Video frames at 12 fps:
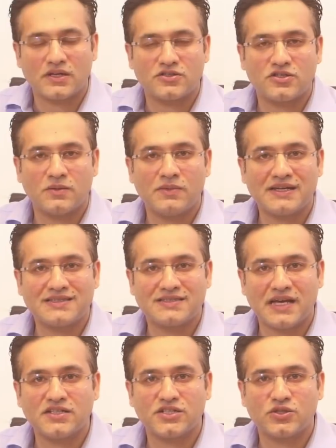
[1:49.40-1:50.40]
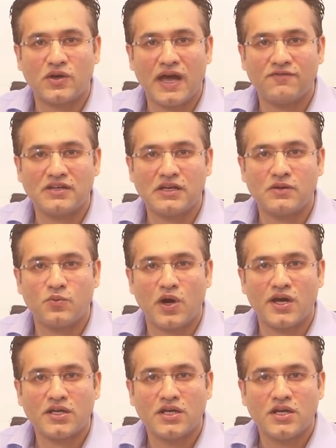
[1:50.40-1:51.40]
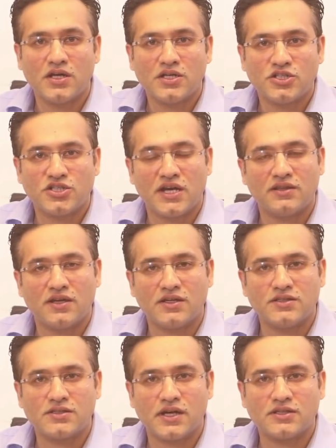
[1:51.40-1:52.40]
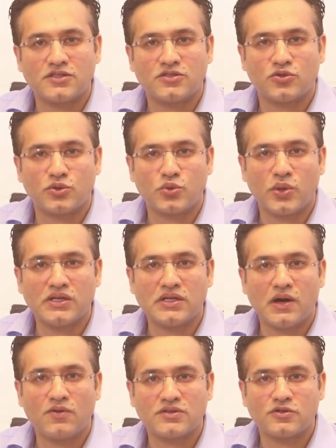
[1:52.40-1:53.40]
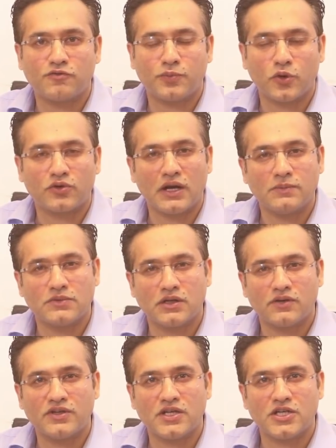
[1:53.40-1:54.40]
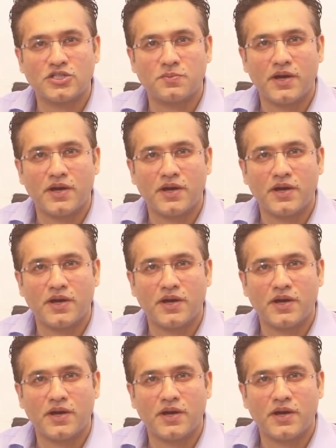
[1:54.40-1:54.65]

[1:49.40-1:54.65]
are extremely excited to have EY share their insights through 20 hours of program delivery each